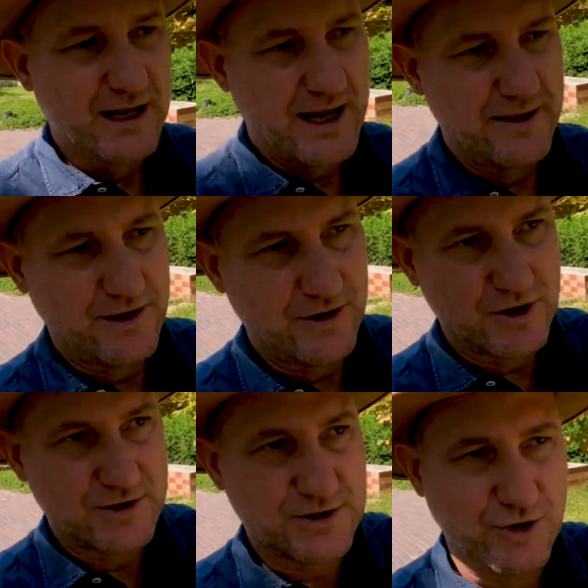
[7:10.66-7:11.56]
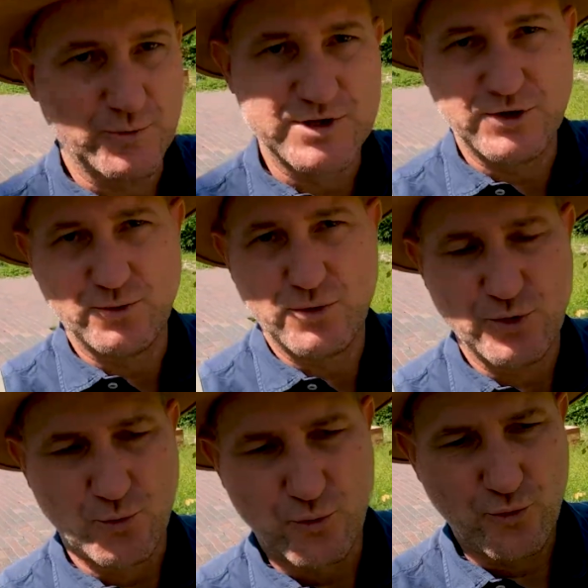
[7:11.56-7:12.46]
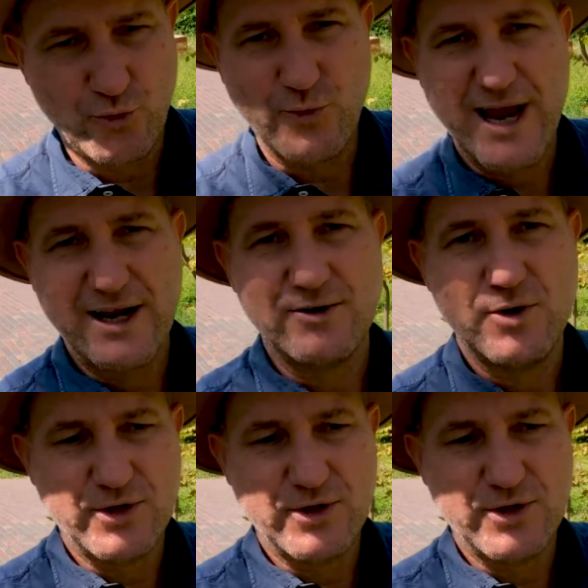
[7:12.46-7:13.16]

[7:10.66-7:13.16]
and then the concern was the rain,